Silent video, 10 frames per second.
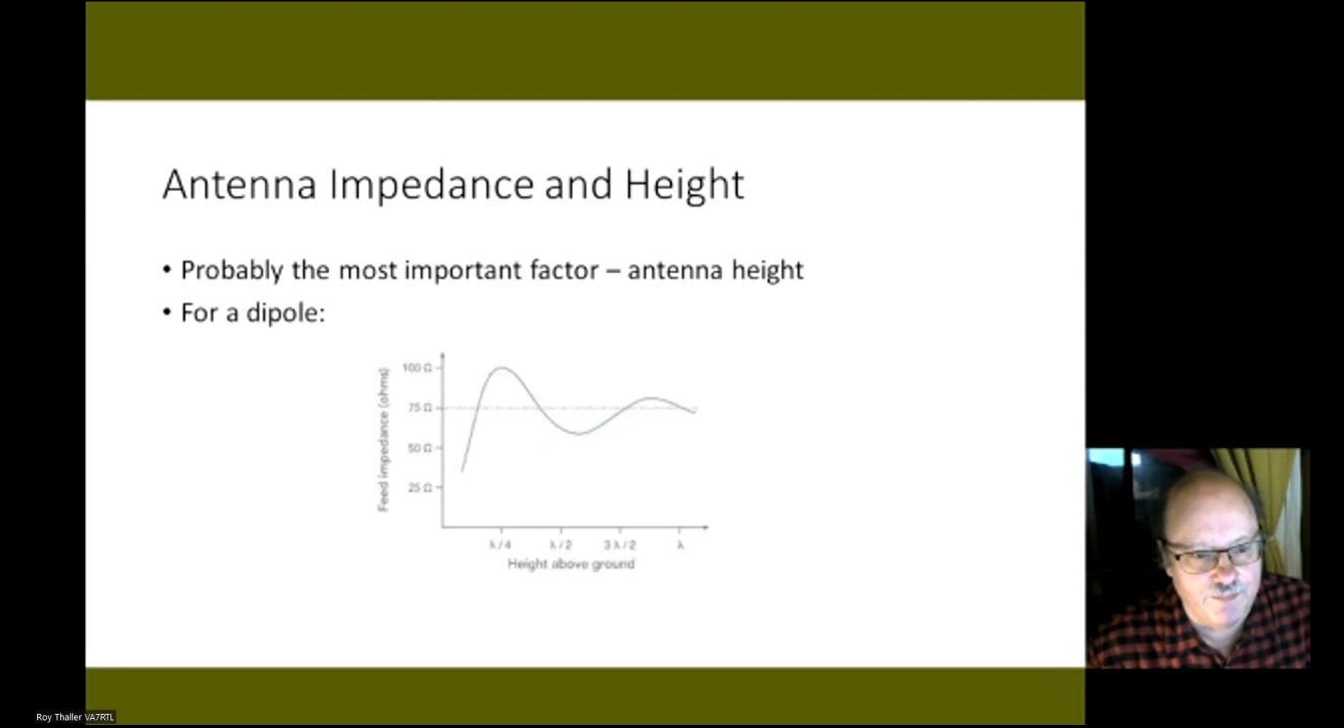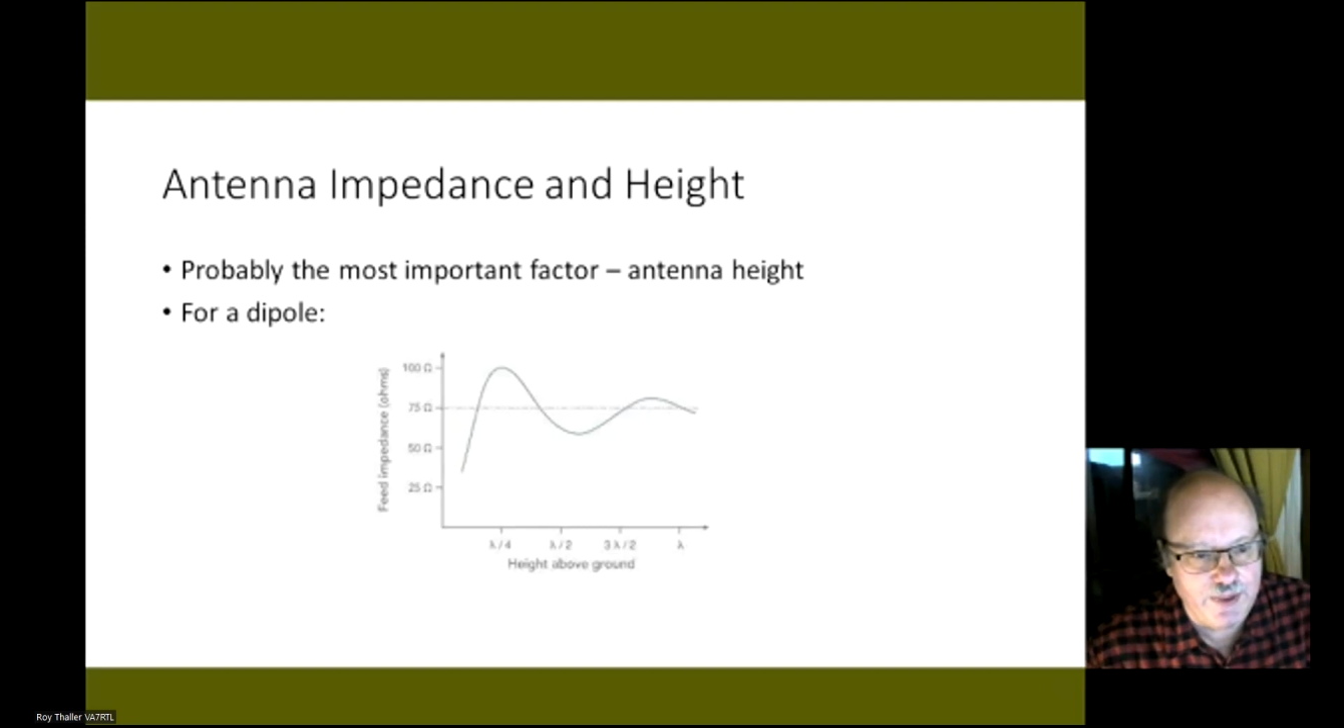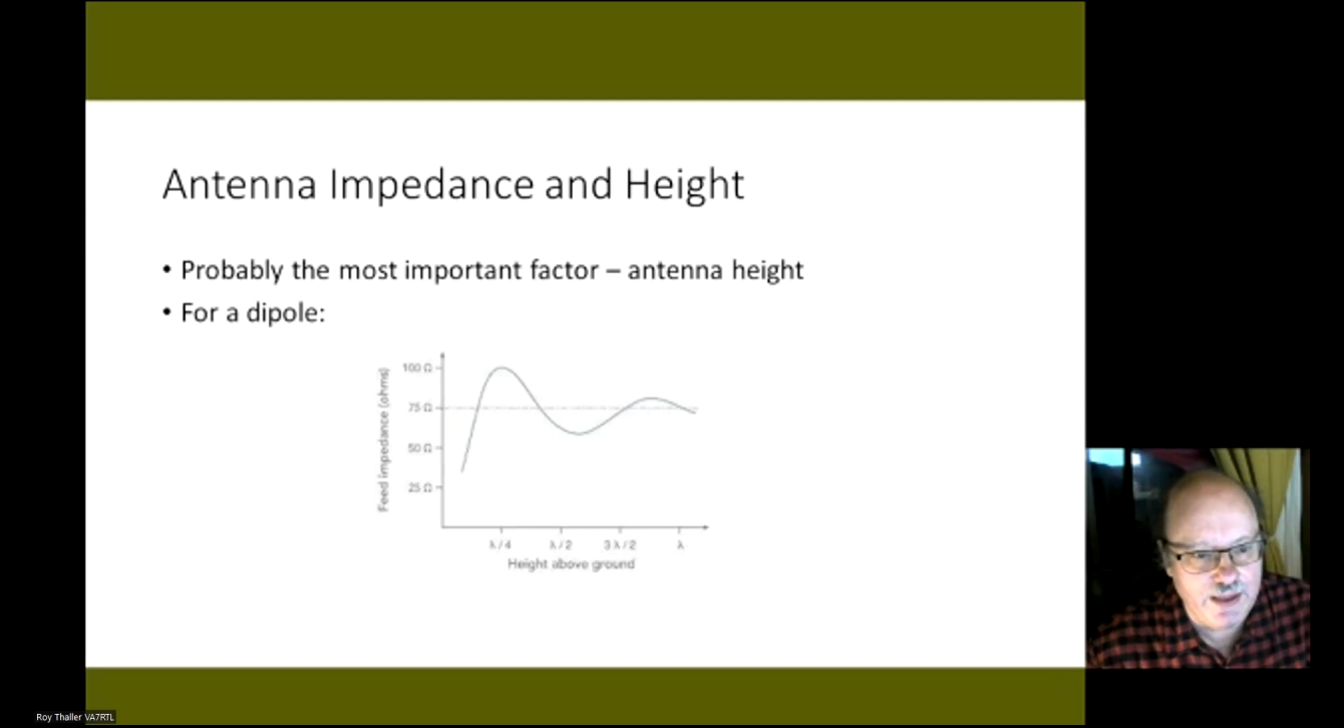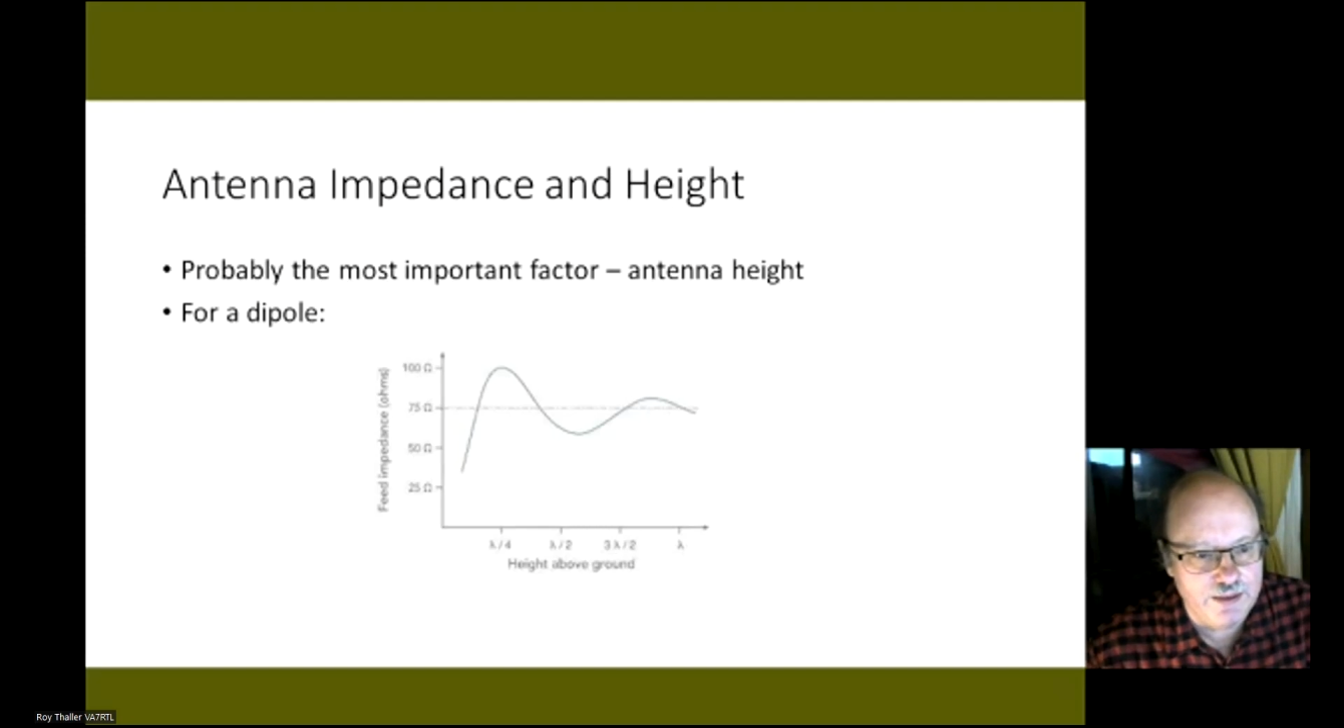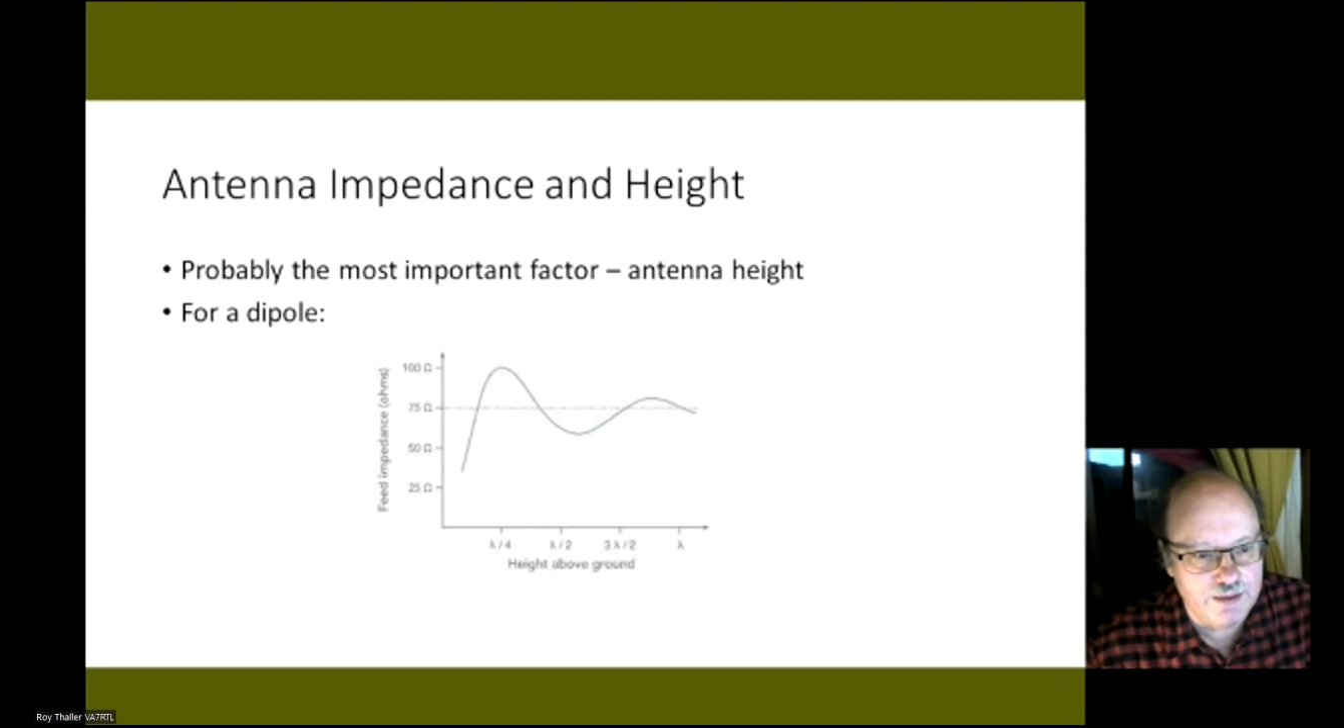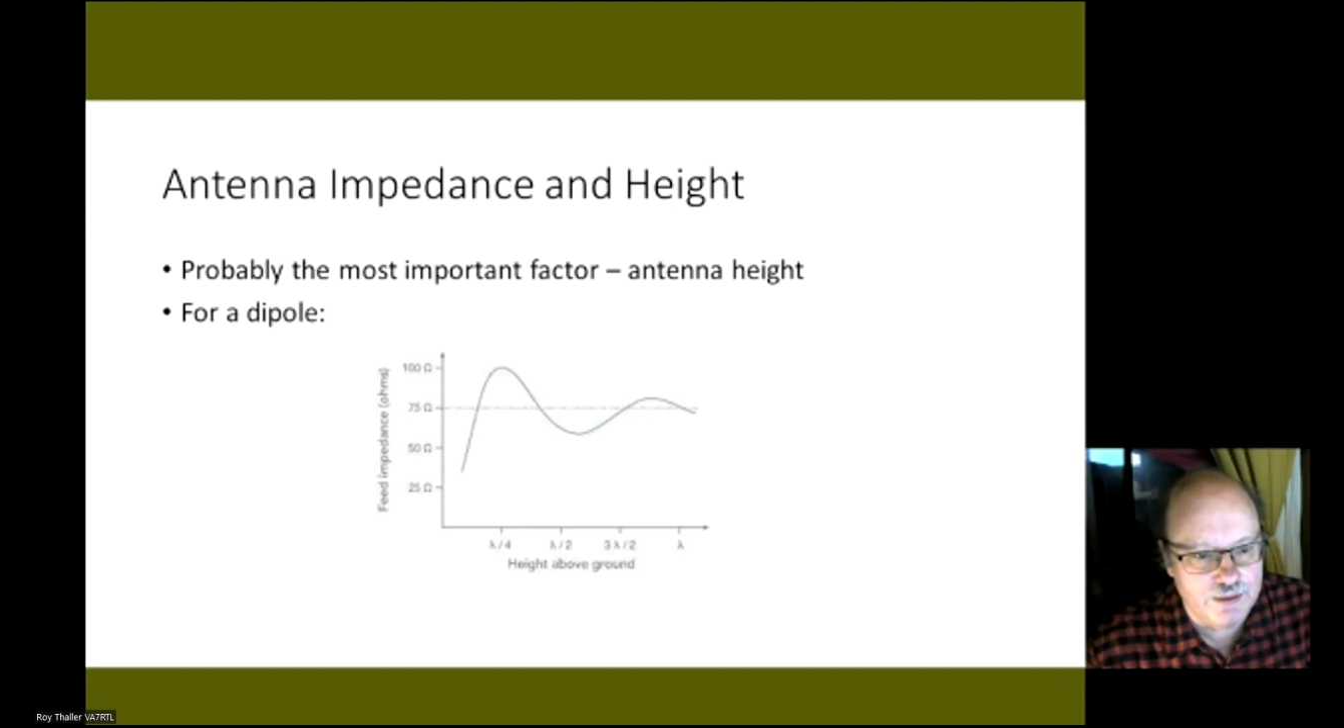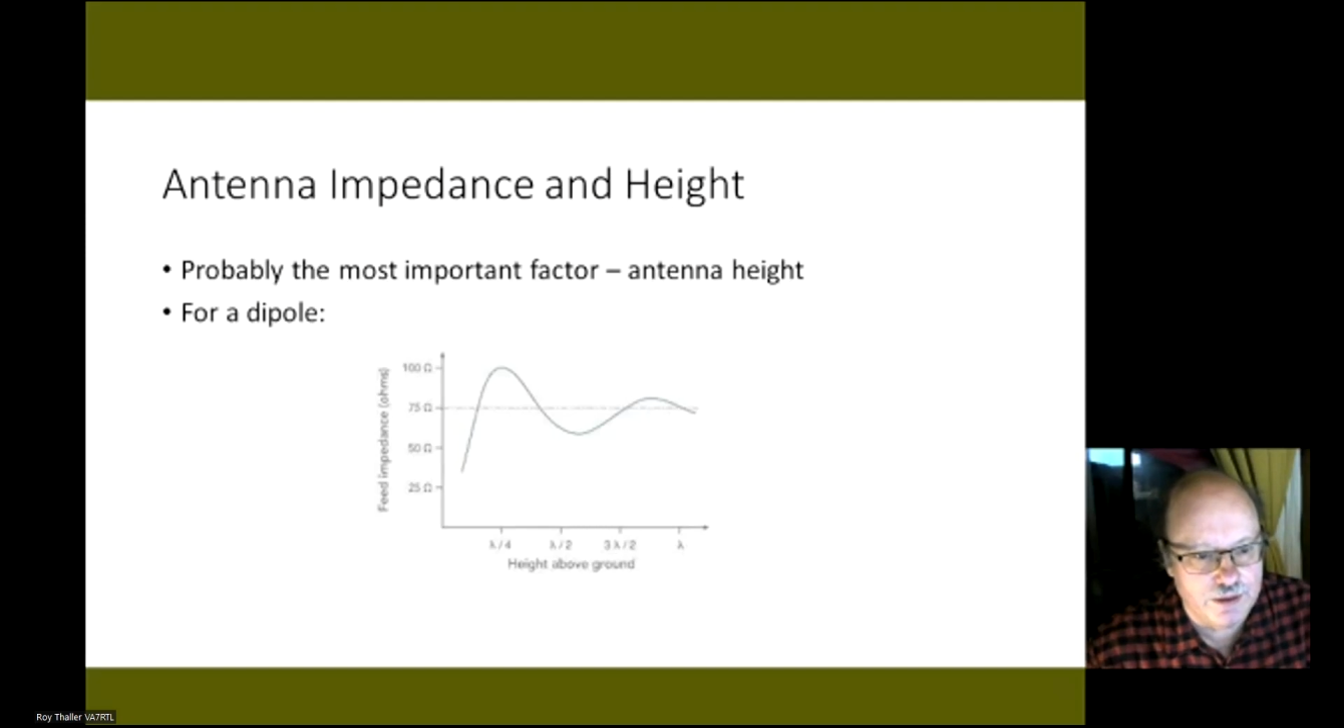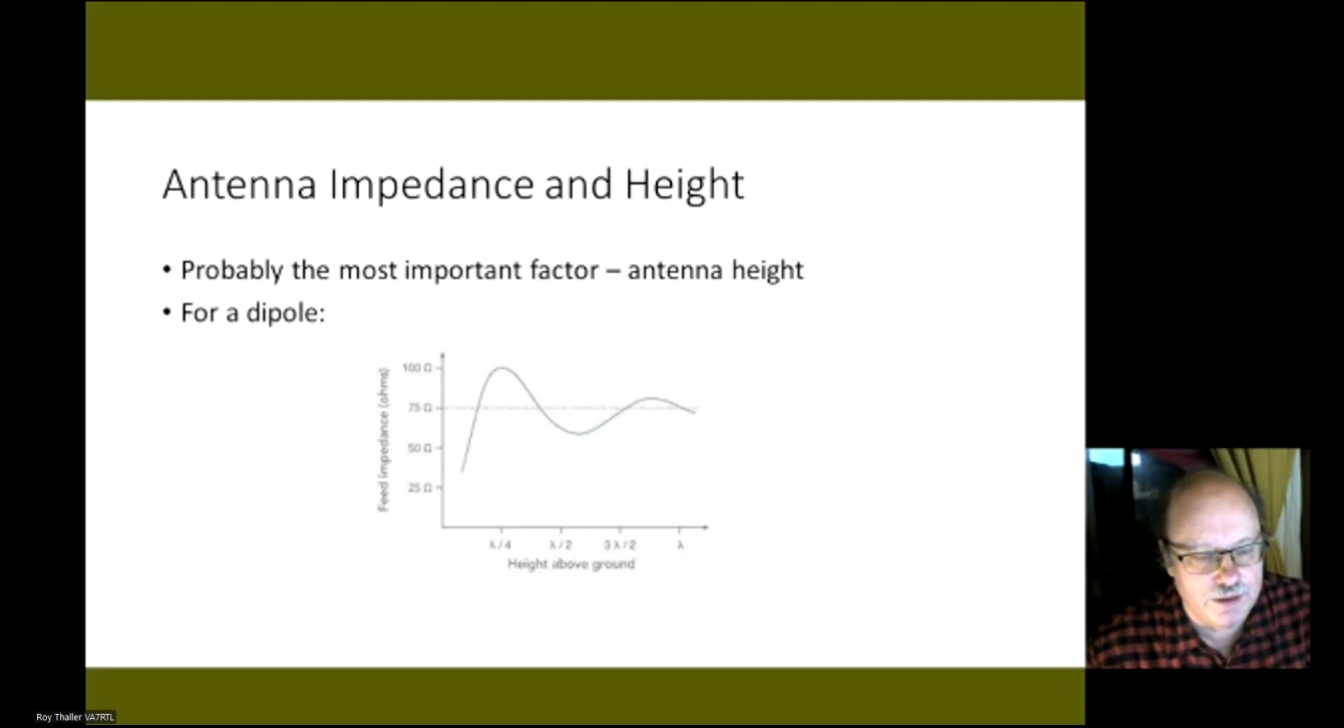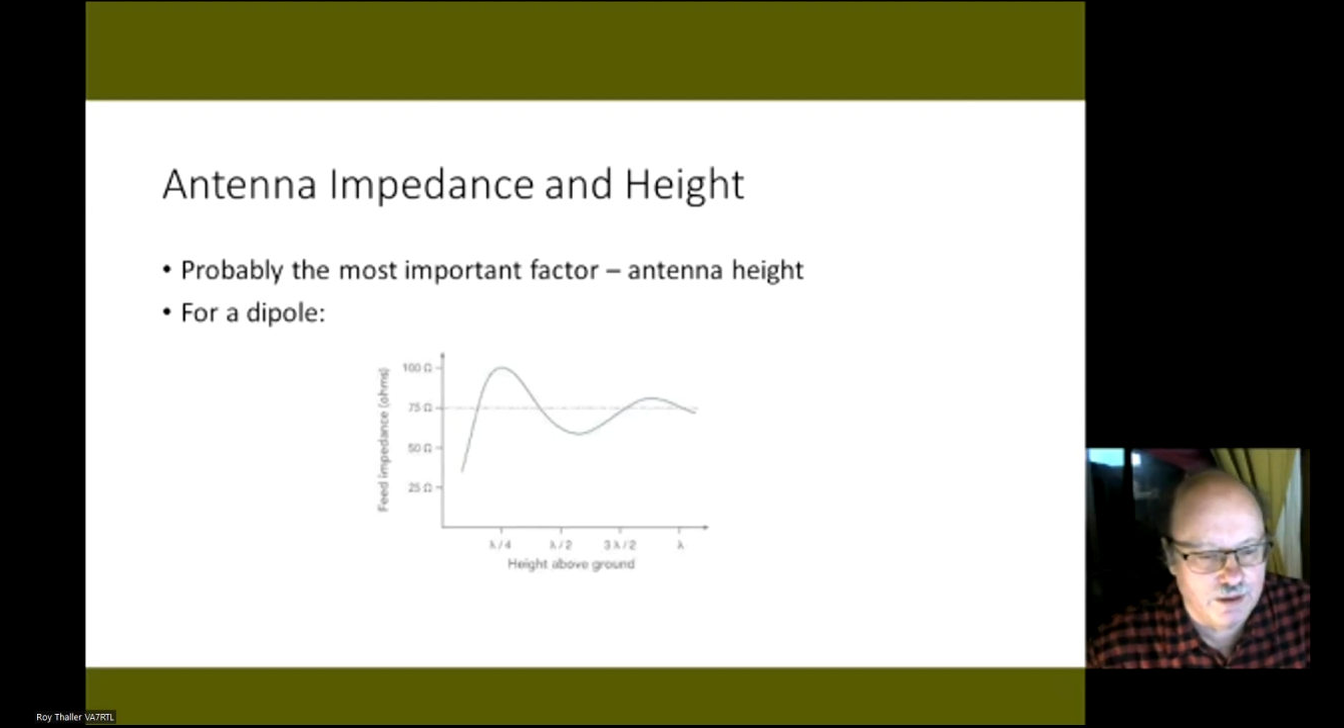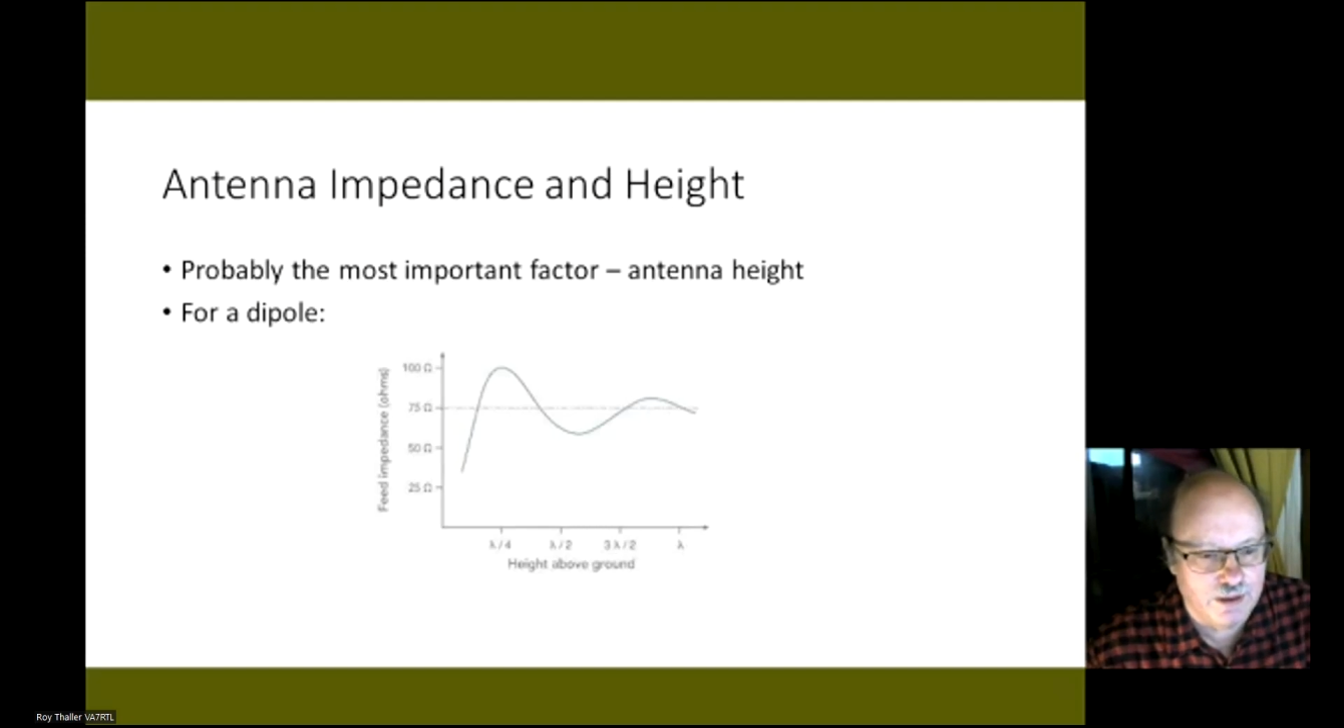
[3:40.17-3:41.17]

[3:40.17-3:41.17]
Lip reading: impedance,